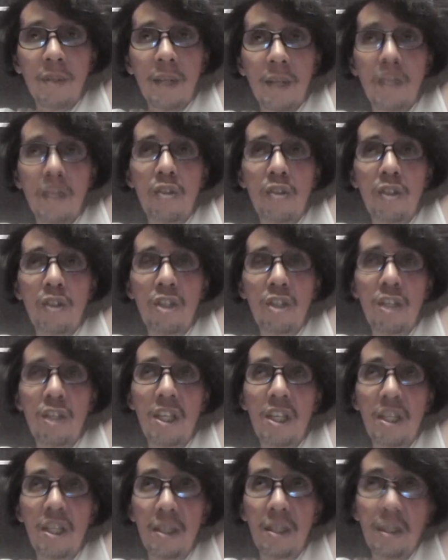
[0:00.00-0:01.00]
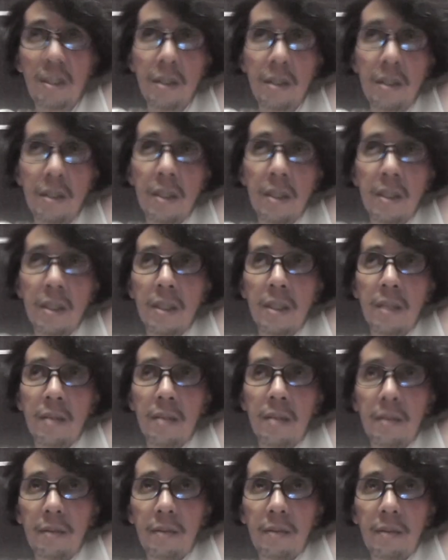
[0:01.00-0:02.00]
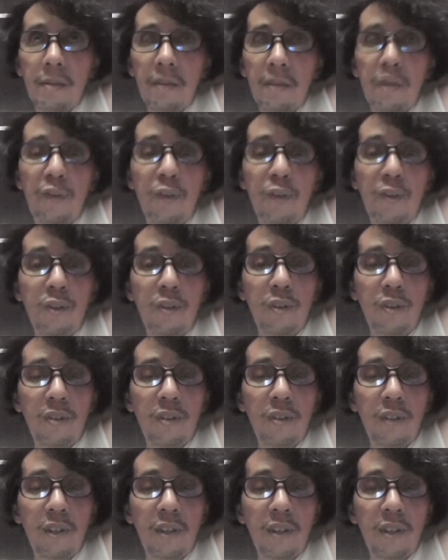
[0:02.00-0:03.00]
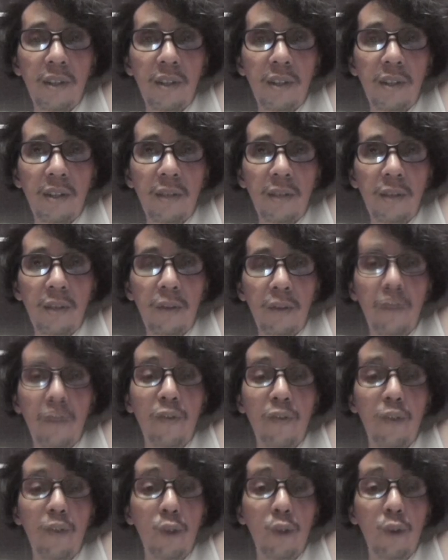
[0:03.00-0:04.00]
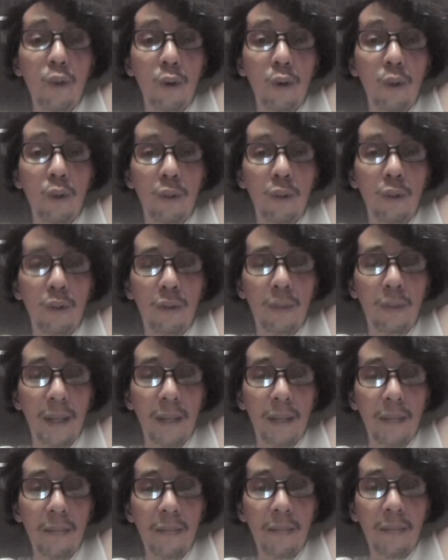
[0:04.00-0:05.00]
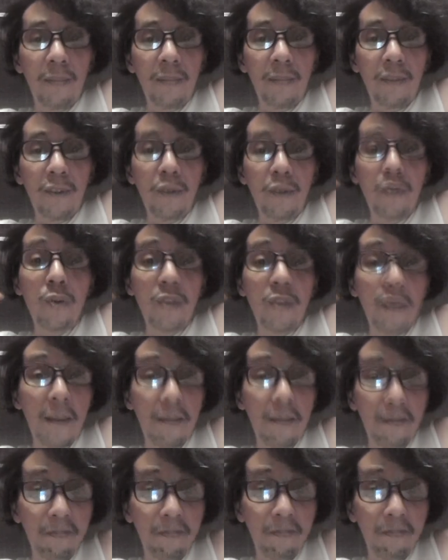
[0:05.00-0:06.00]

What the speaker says: and to see what the future holds for me through them,